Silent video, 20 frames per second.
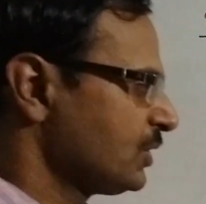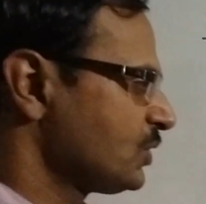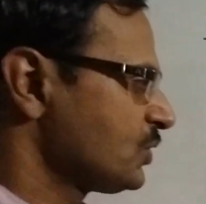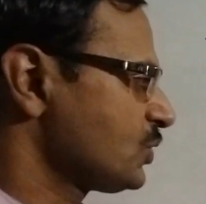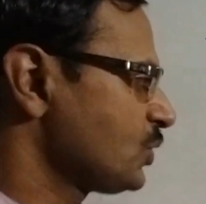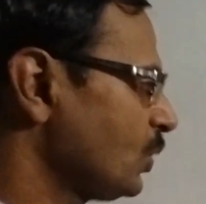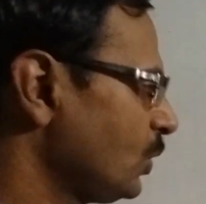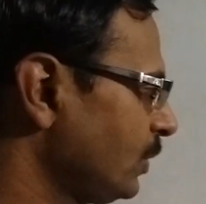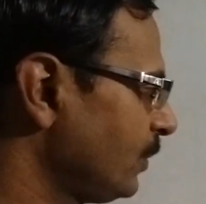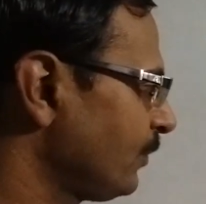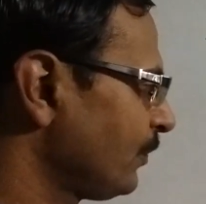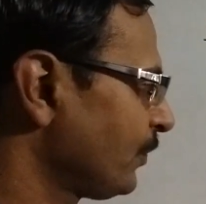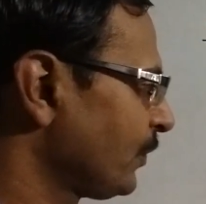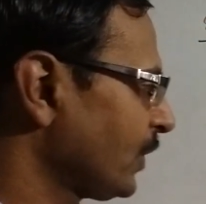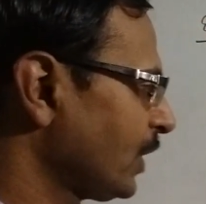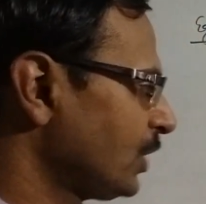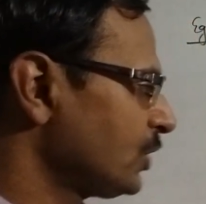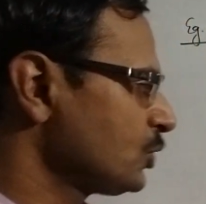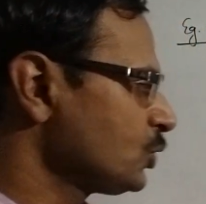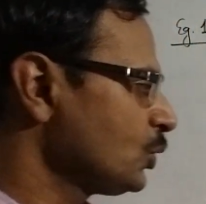So
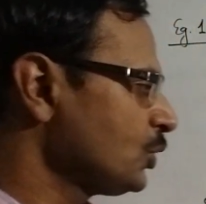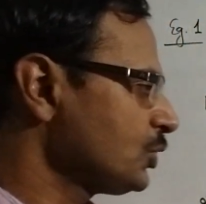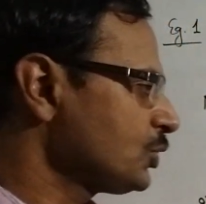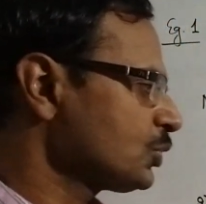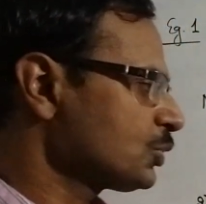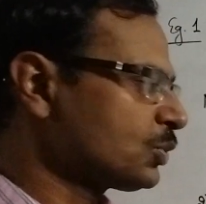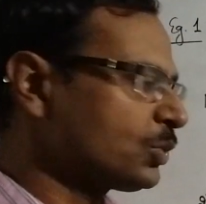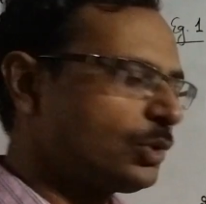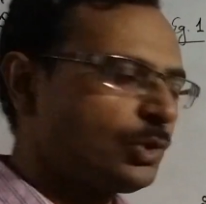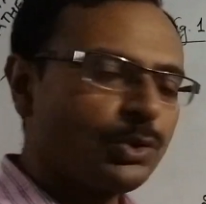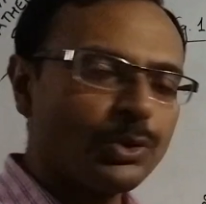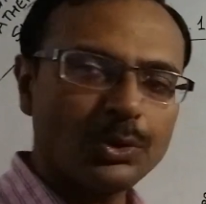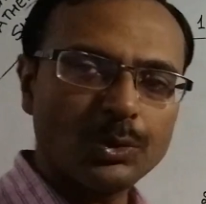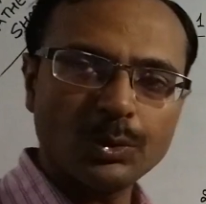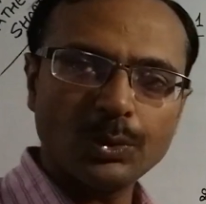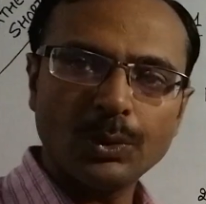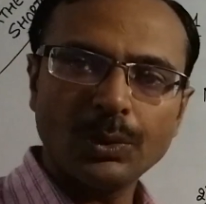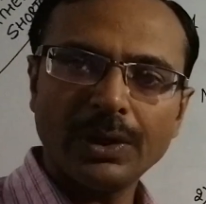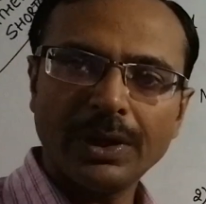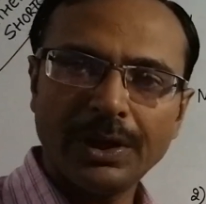2 into 2 into
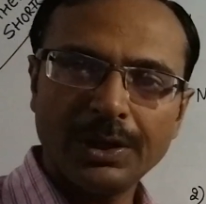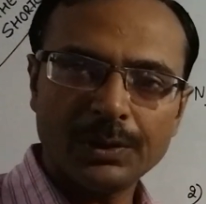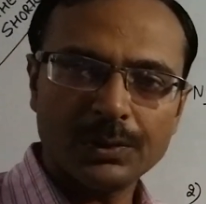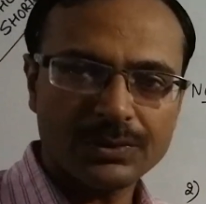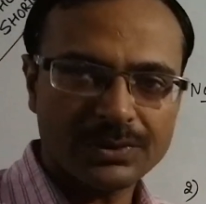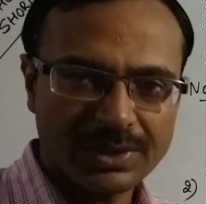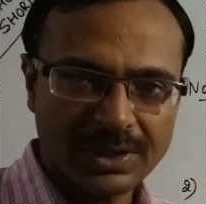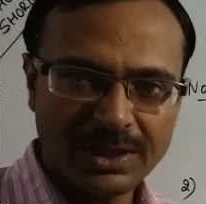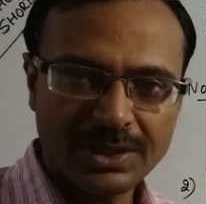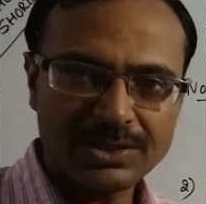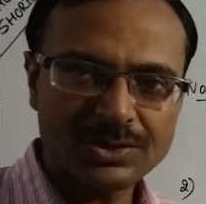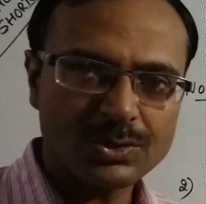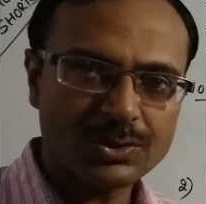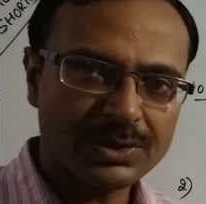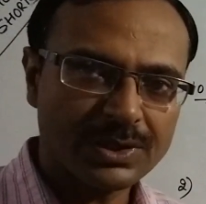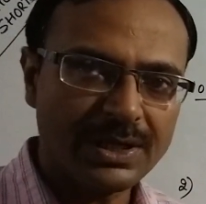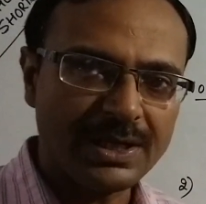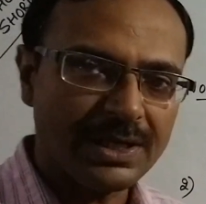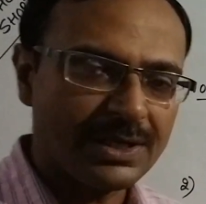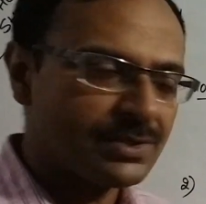2 into 3 into
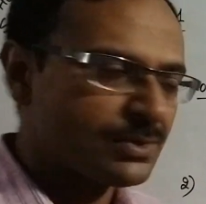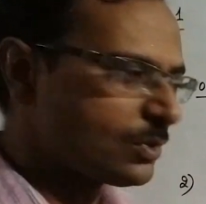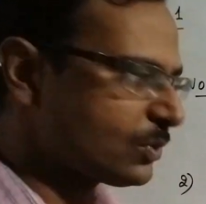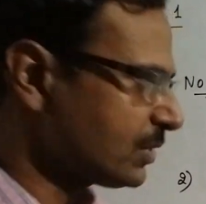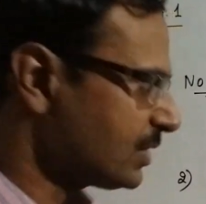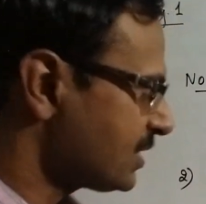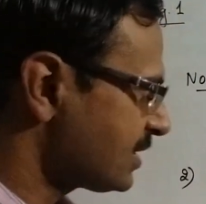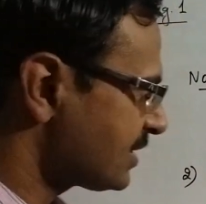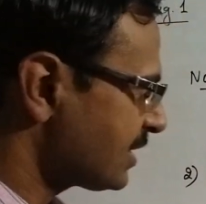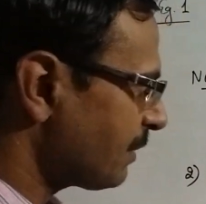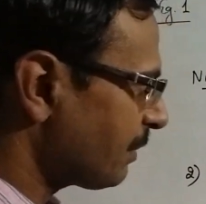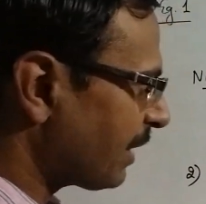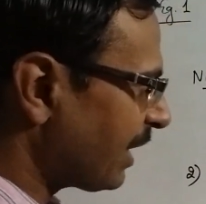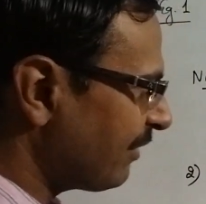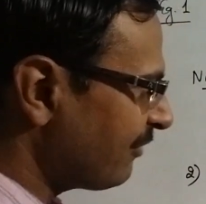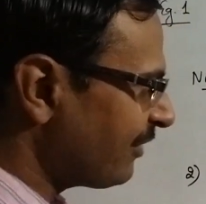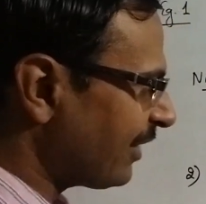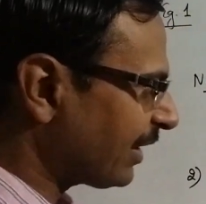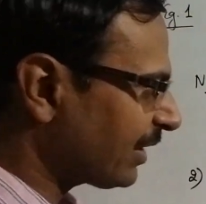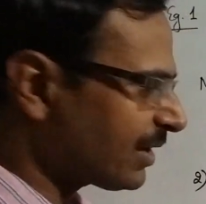3. So this is the
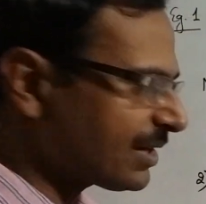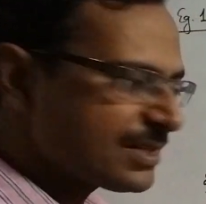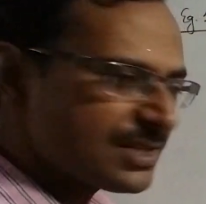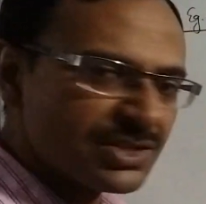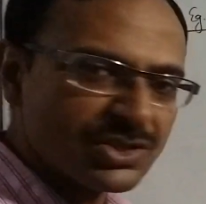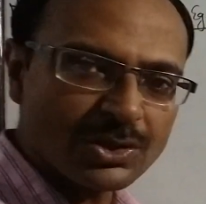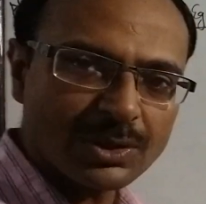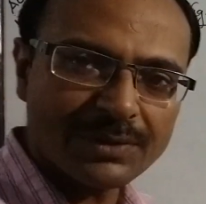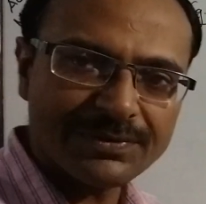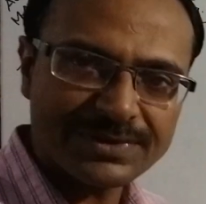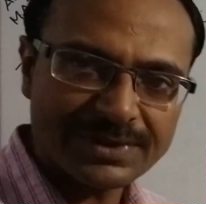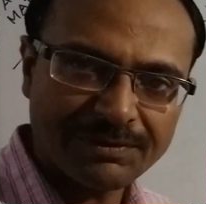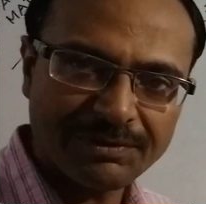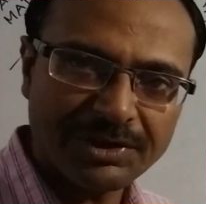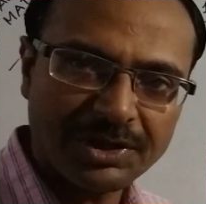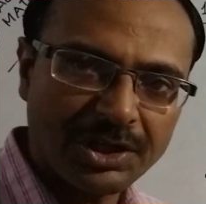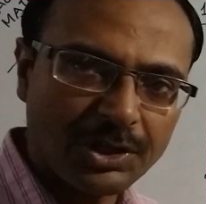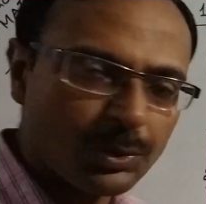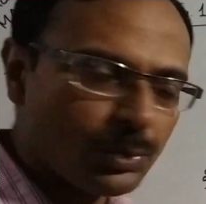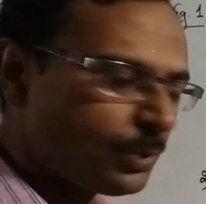prime factorization of
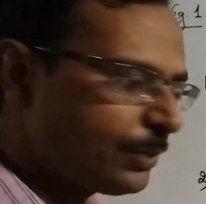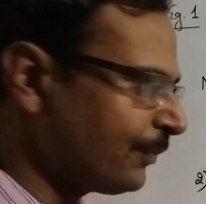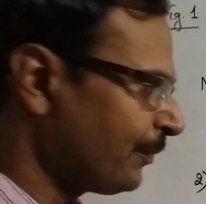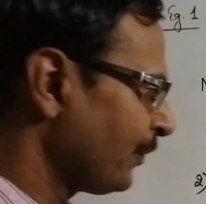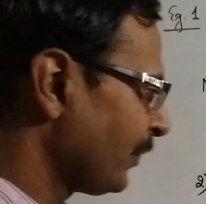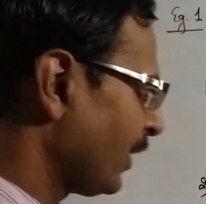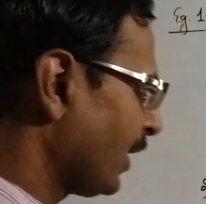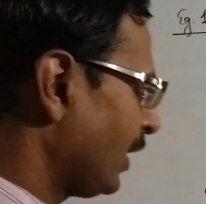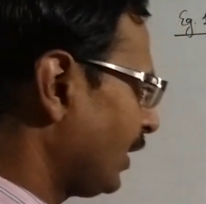72.